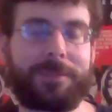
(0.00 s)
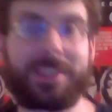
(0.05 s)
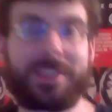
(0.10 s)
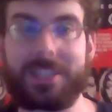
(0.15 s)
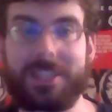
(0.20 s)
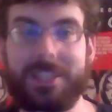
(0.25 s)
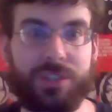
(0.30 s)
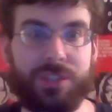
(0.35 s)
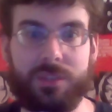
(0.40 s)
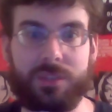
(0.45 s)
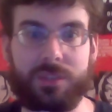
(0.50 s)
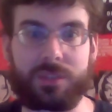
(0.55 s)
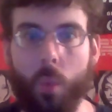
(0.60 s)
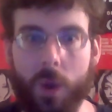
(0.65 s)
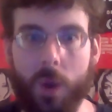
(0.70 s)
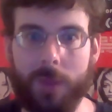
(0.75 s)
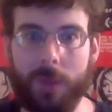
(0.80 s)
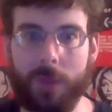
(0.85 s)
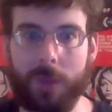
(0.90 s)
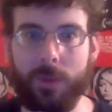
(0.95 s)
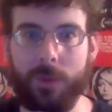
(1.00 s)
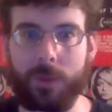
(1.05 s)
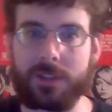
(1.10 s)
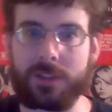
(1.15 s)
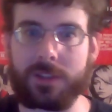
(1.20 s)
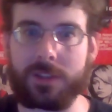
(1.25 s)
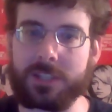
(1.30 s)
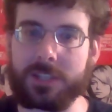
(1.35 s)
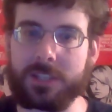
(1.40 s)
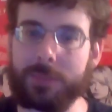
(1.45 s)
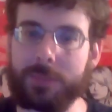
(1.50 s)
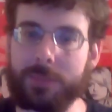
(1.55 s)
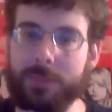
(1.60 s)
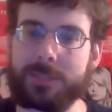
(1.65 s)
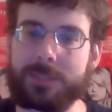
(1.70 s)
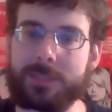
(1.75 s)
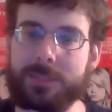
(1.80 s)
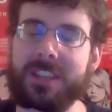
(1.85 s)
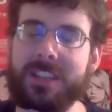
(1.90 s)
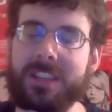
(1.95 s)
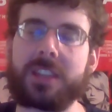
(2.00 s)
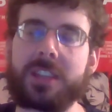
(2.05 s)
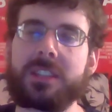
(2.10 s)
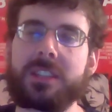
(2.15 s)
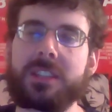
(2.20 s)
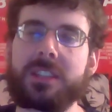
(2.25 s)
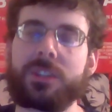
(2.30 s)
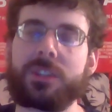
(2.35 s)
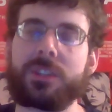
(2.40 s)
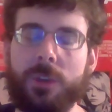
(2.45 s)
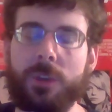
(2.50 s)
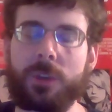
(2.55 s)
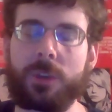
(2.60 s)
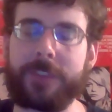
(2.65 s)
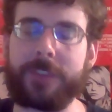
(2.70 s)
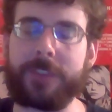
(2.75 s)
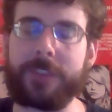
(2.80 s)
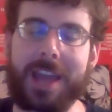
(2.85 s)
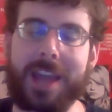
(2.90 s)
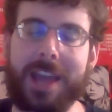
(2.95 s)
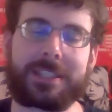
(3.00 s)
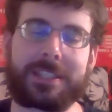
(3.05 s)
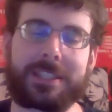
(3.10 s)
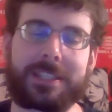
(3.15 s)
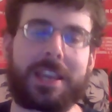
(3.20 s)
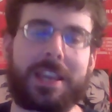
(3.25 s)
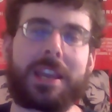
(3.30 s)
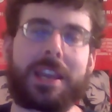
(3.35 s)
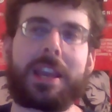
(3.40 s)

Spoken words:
And this is just one of the ways Darkseid beats Space Godzilla. They're too fast.